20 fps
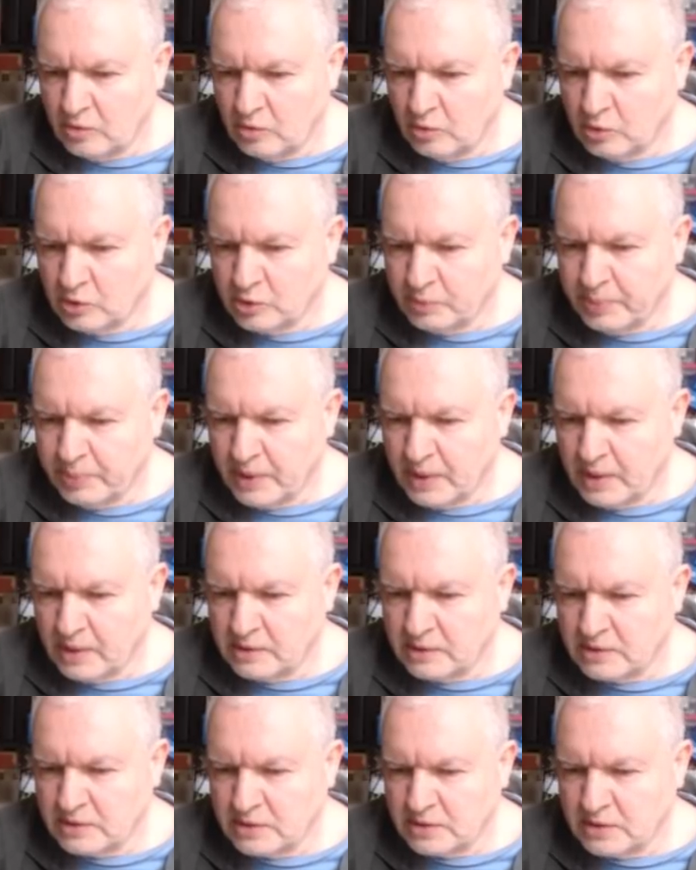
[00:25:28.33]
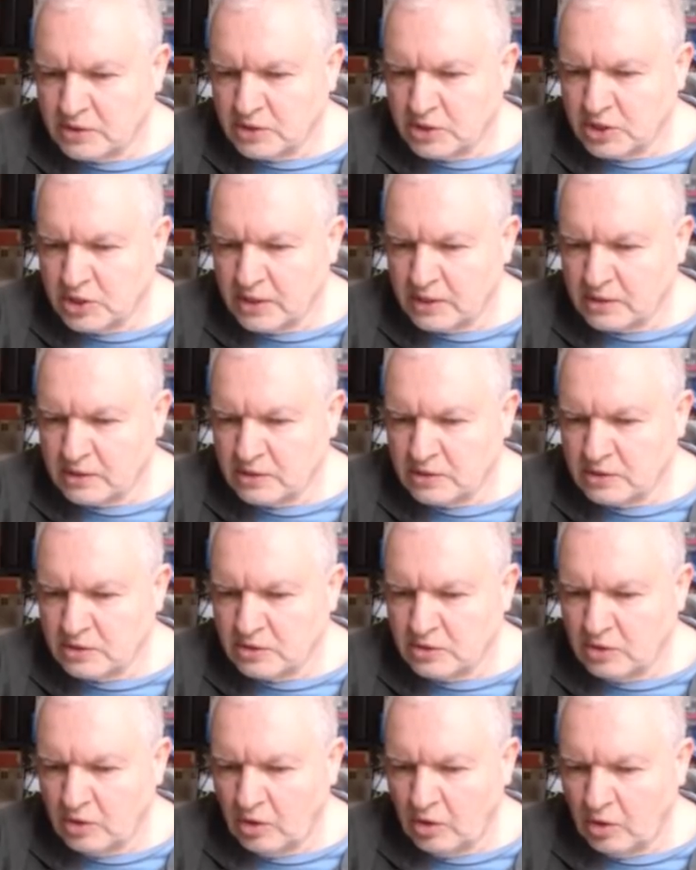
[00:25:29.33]
Order parts, check
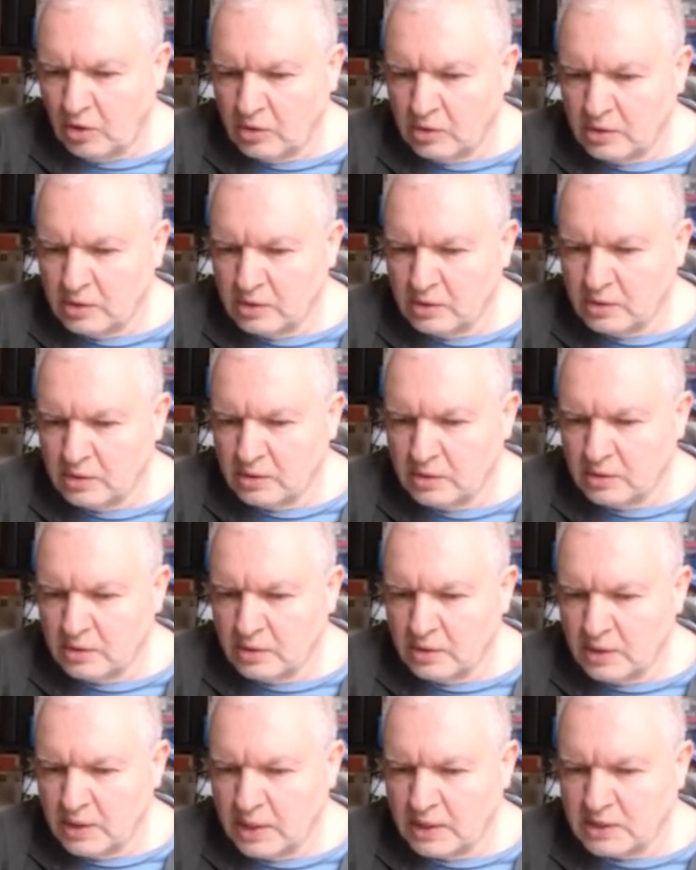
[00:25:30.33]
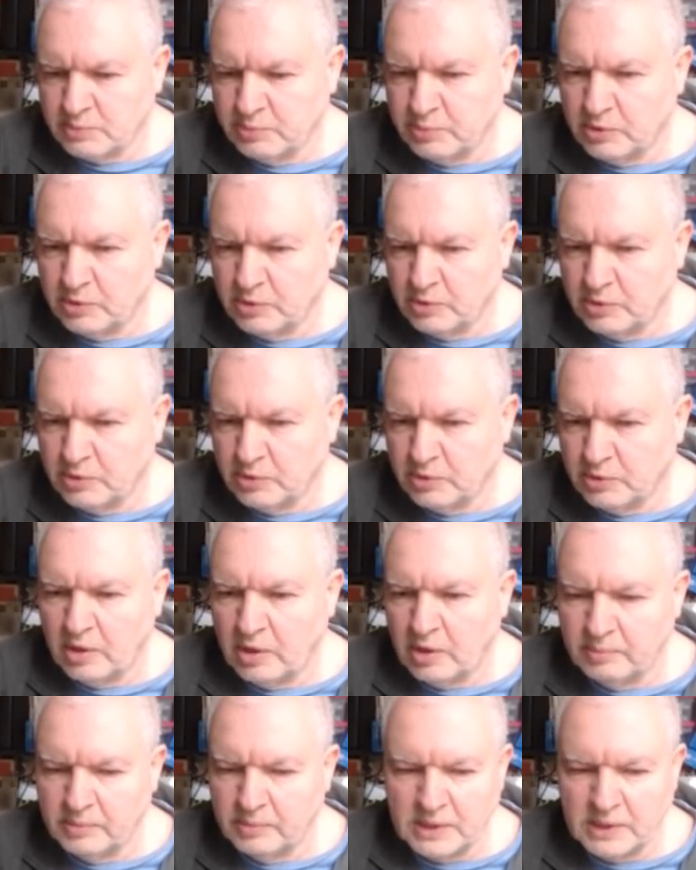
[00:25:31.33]
stock, export
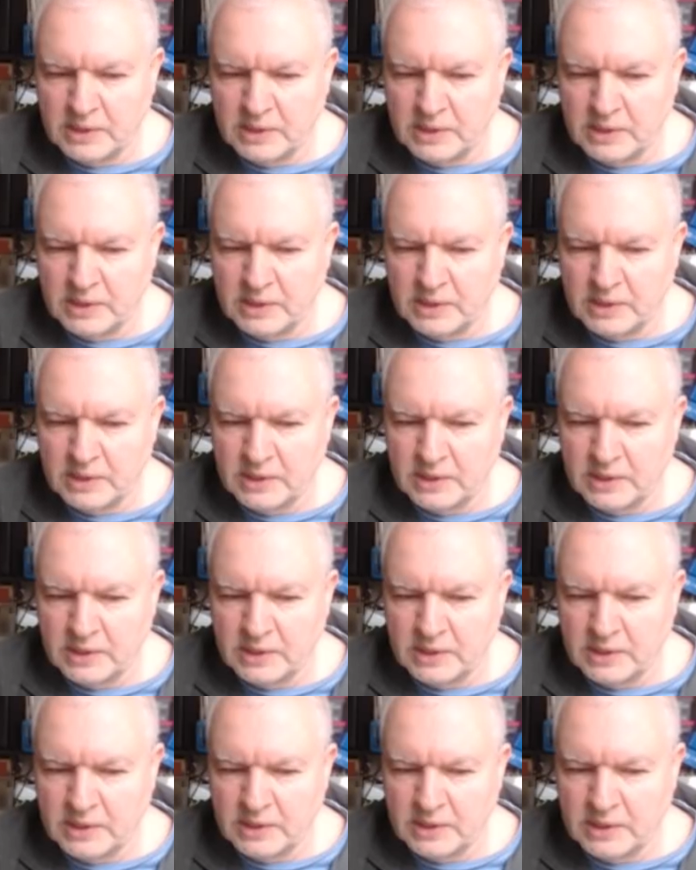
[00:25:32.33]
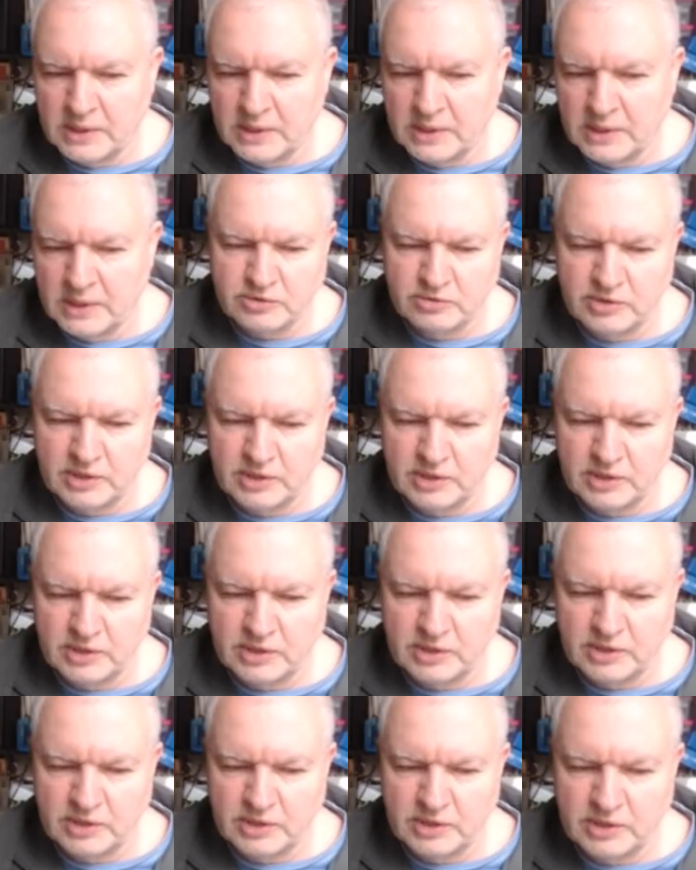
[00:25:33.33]
BOM. Let's just export it. That's created
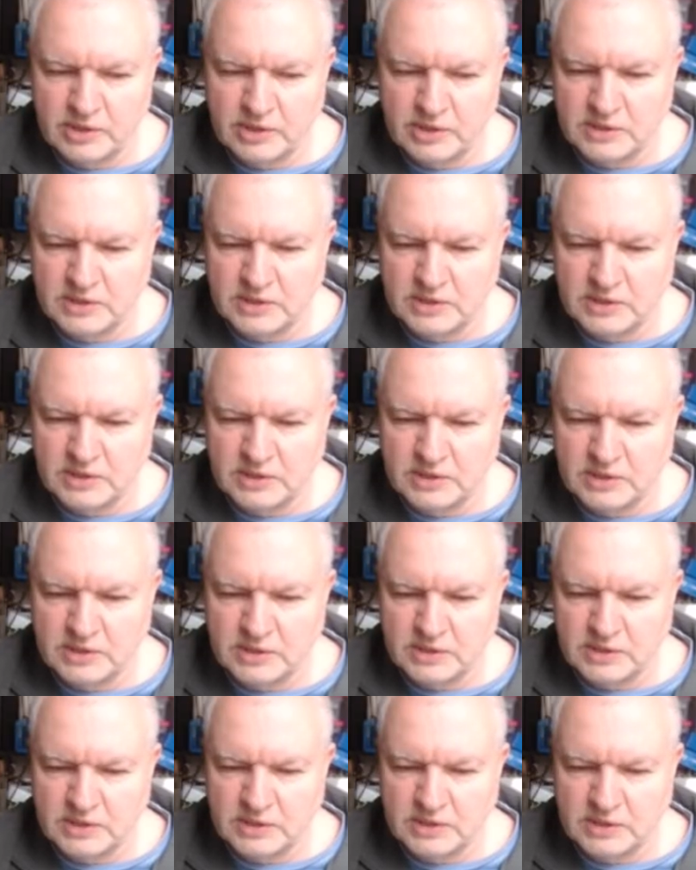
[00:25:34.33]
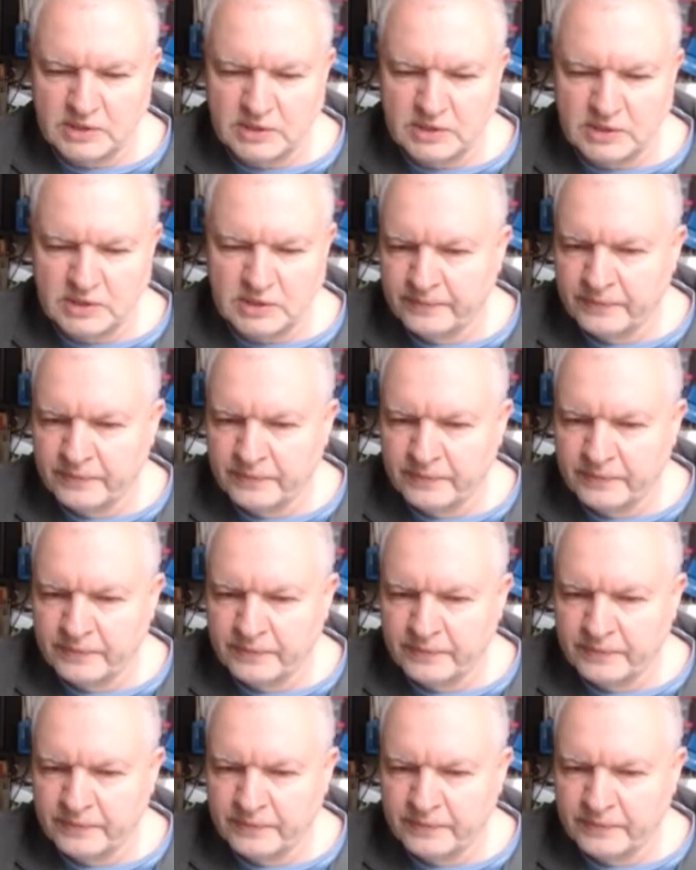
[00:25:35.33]
a CSV down the bottom.